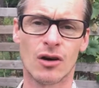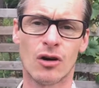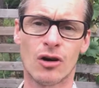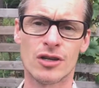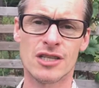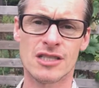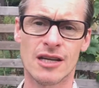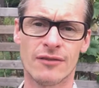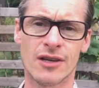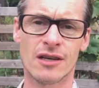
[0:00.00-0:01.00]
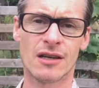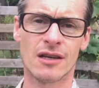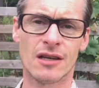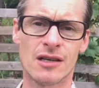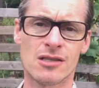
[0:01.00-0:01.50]
or just having
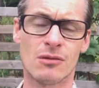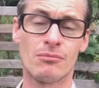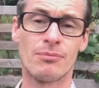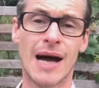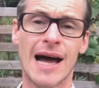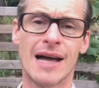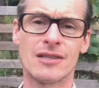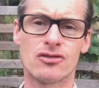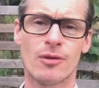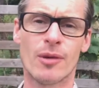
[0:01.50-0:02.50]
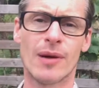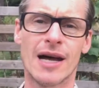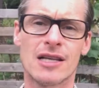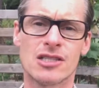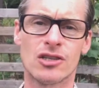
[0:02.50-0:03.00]
some bands, rubber
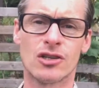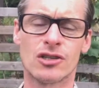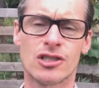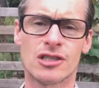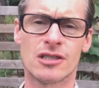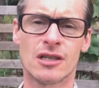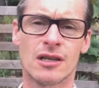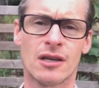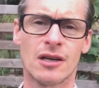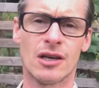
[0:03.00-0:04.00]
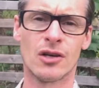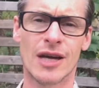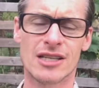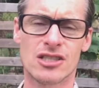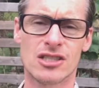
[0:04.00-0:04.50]
bands that you're just you know,
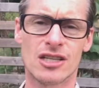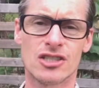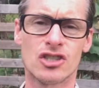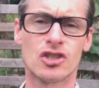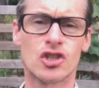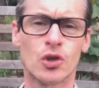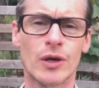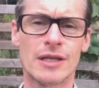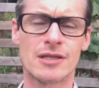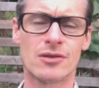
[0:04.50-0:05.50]
exercising your joints.